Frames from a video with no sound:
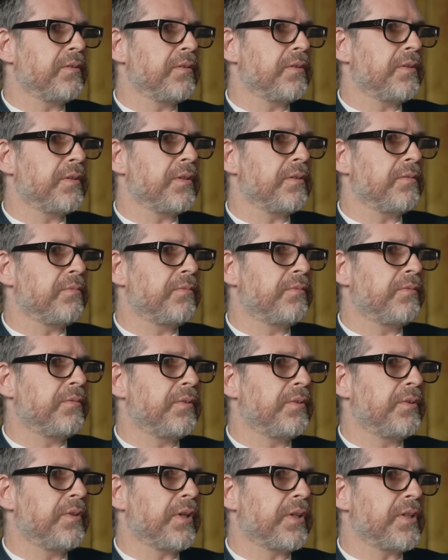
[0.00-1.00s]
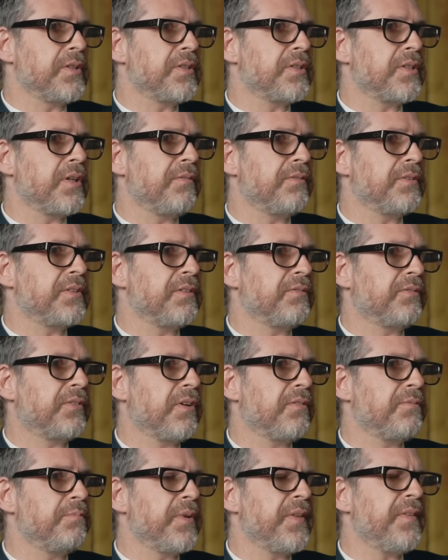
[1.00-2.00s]
the the Conservative
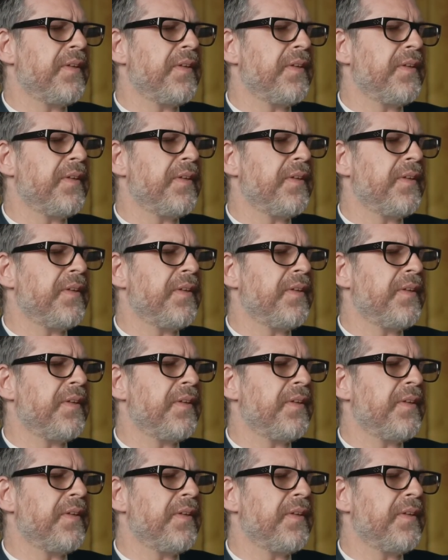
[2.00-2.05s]
government.